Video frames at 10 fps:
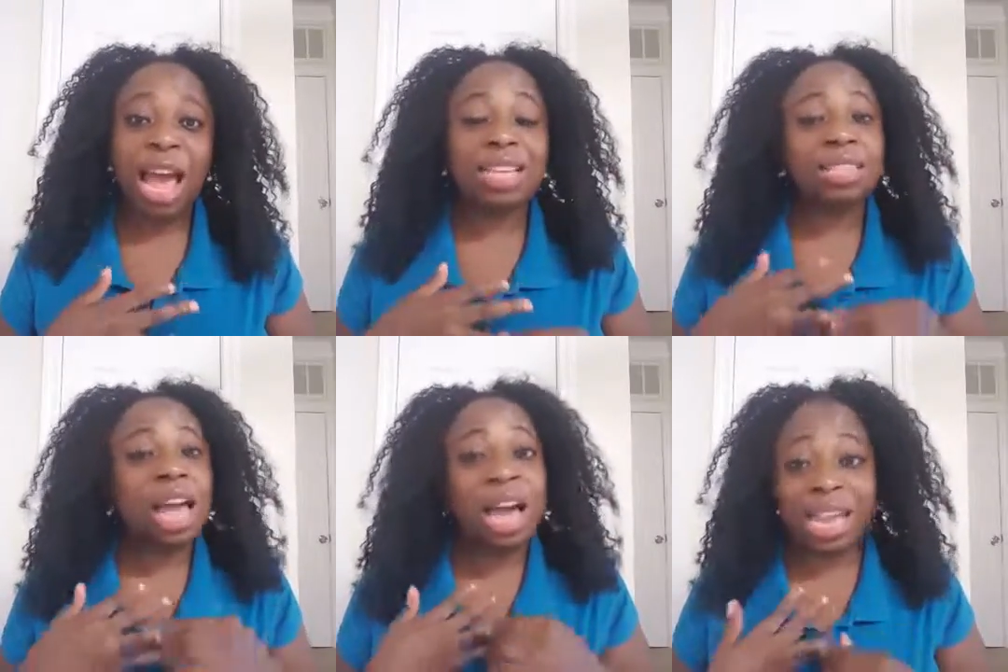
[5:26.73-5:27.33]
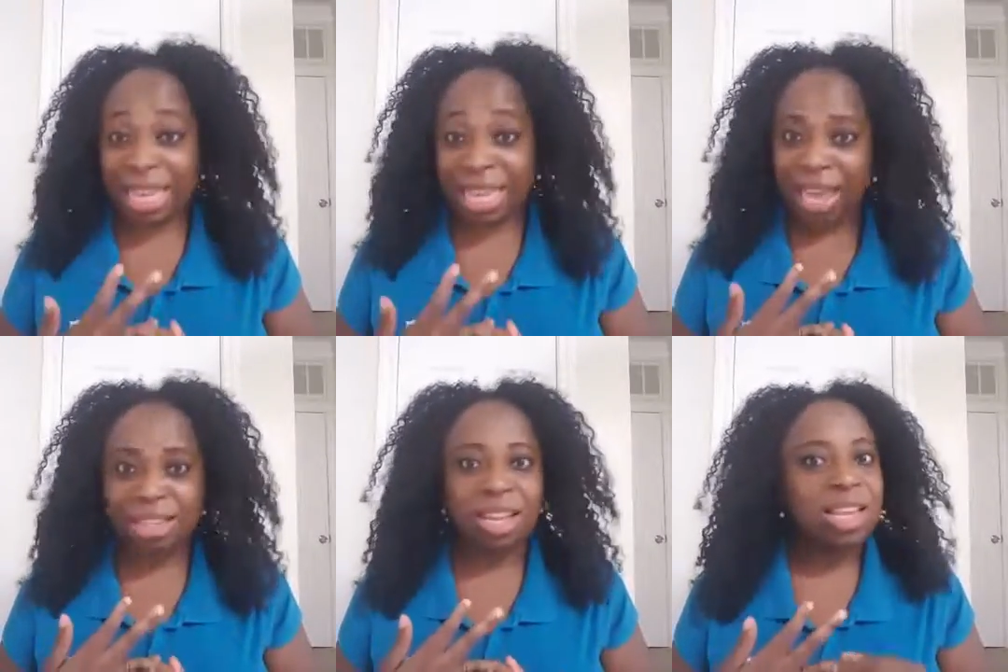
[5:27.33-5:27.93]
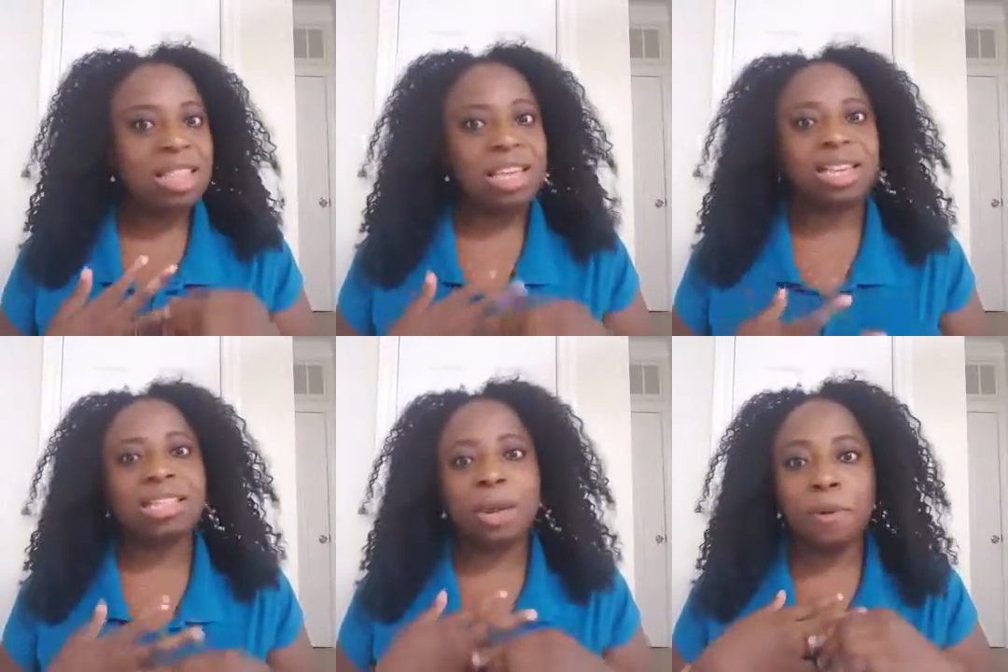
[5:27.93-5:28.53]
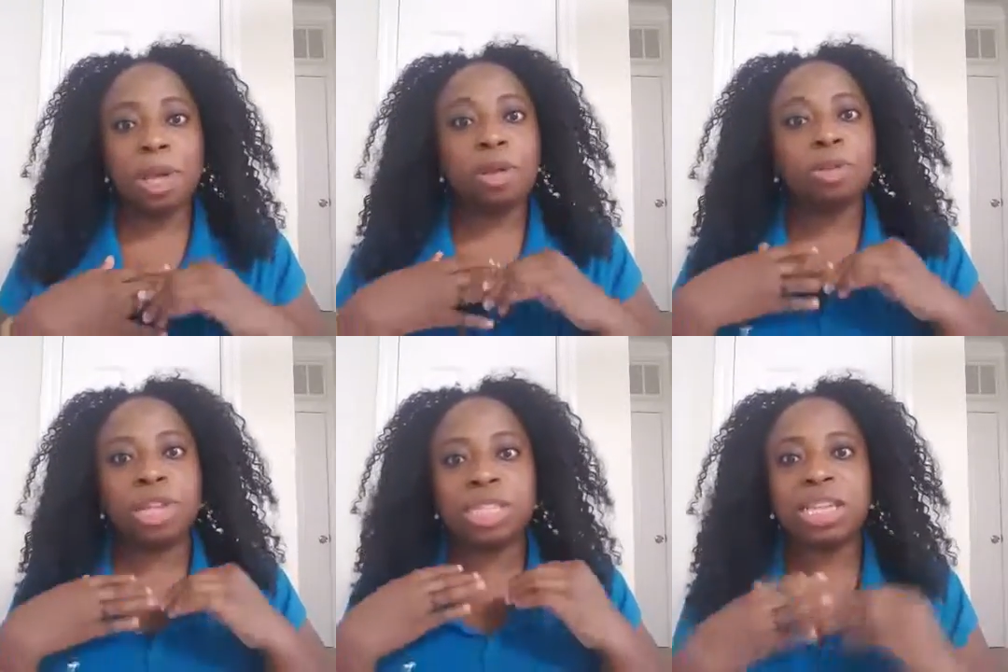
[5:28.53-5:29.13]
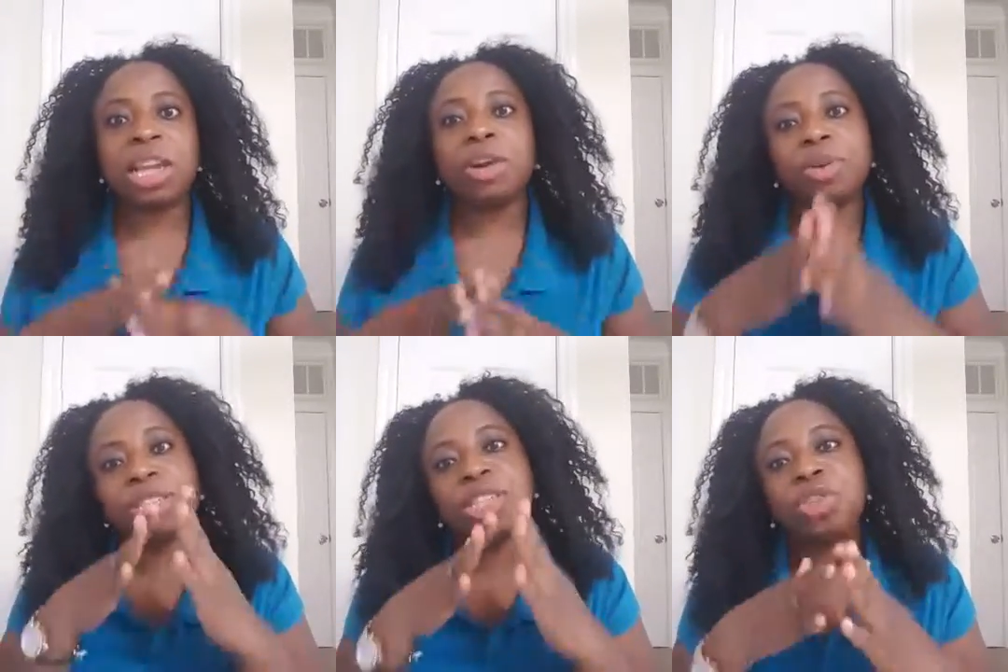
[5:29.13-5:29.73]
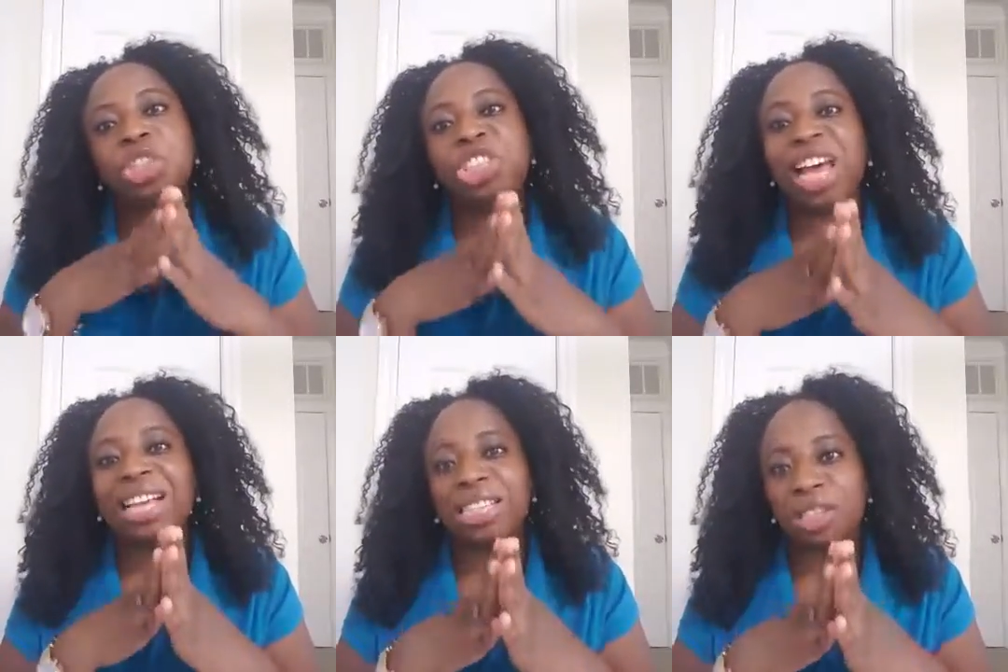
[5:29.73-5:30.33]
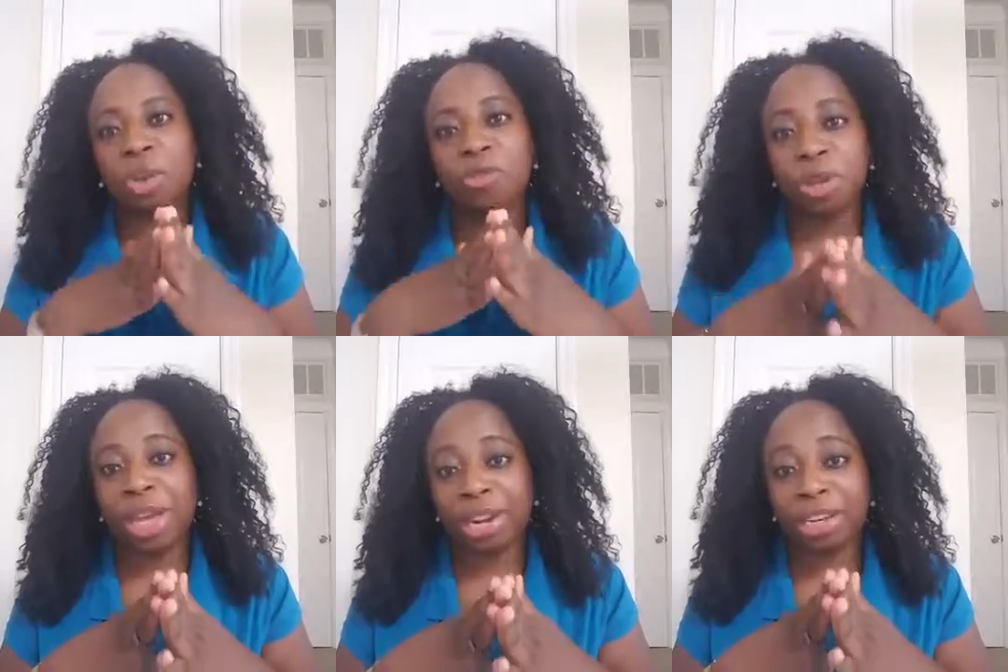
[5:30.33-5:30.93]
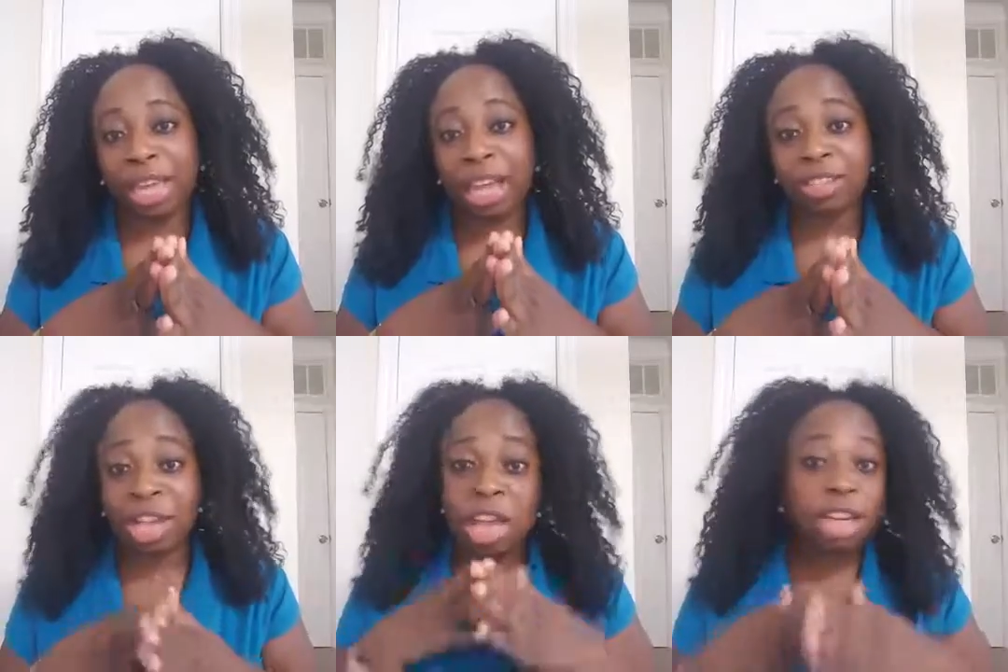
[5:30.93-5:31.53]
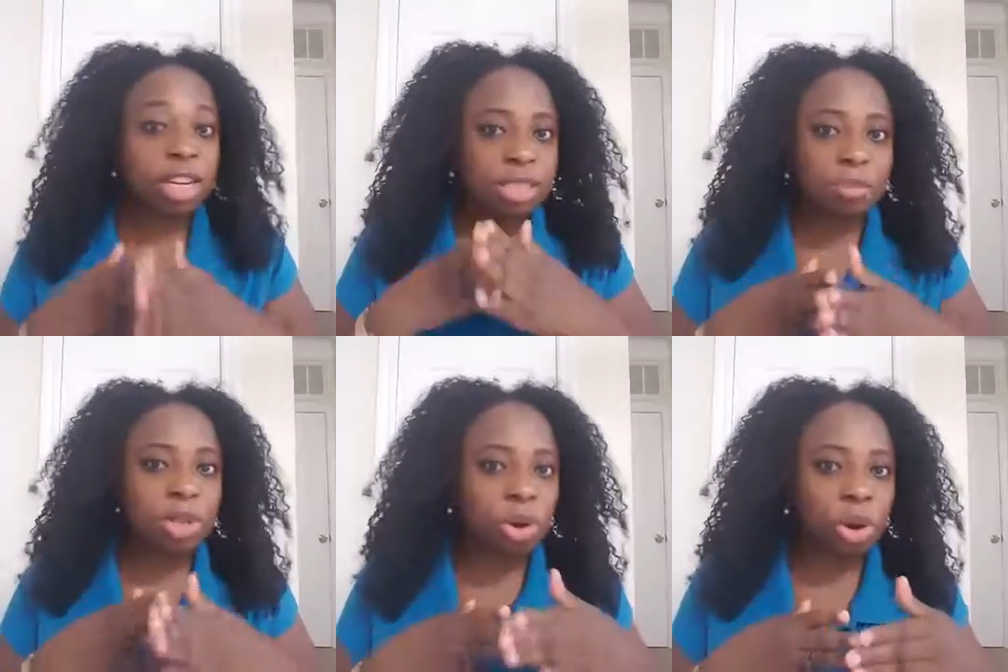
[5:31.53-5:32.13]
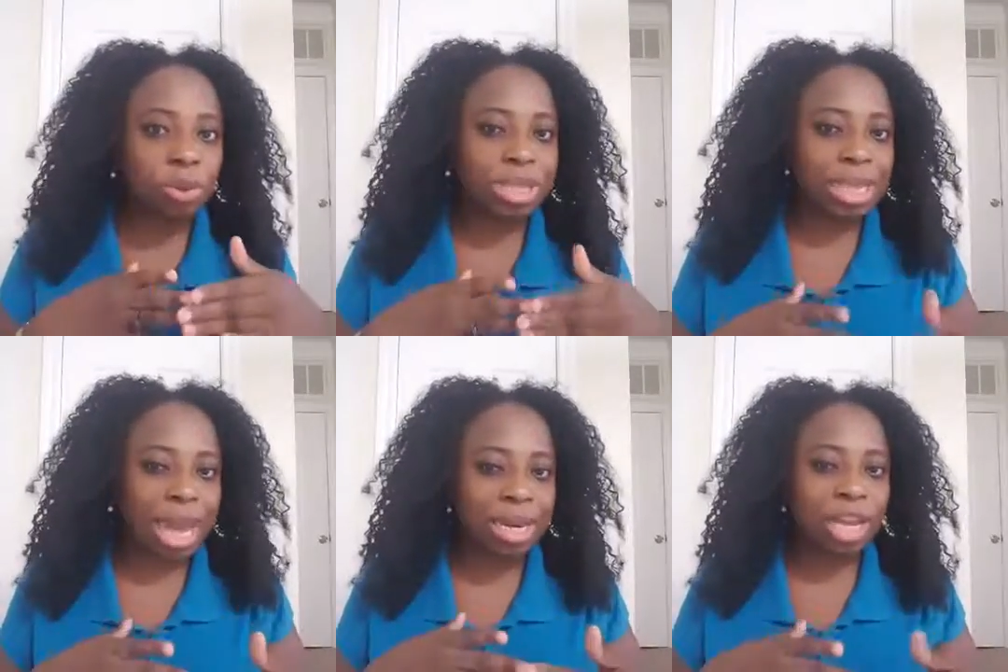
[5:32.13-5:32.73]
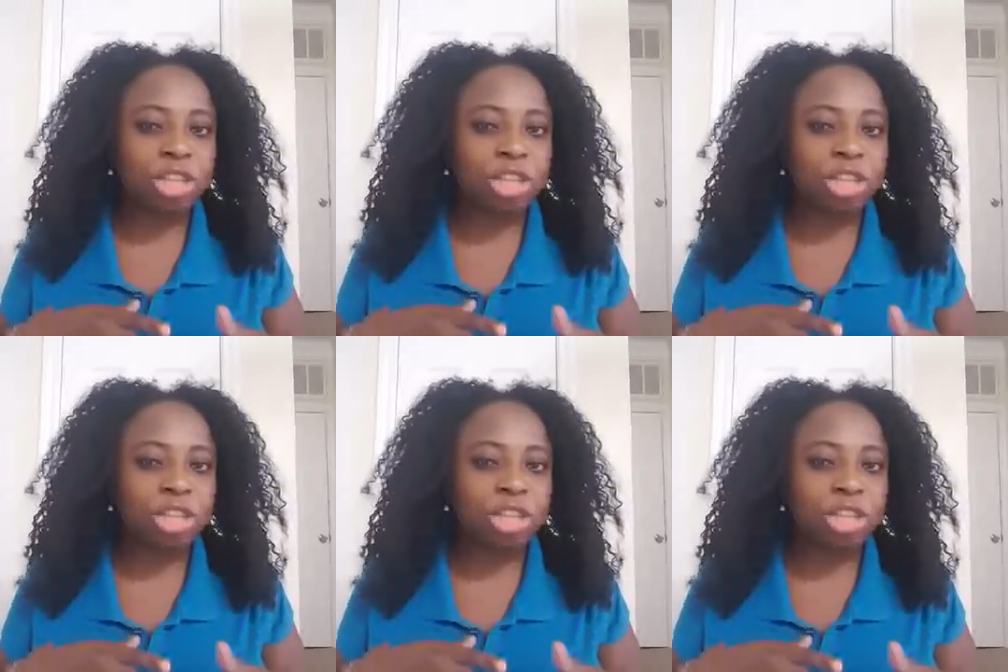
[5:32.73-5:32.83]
again, this increases your chances of you getting cancer. It doesn't mean you're going to get it.